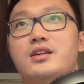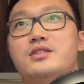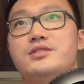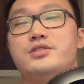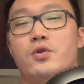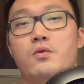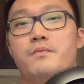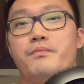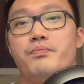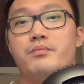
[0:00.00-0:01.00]
So
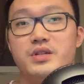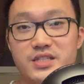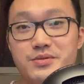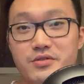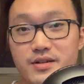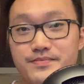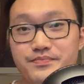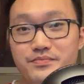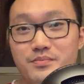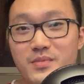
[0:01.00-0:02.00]
please subscribe.
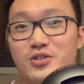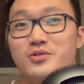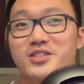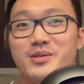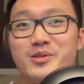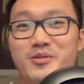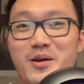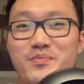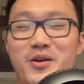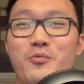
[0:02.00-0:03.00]
Make sure to
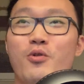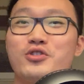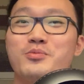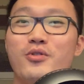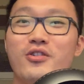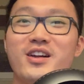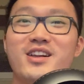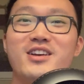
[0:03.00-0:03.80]
subscribe and watch more.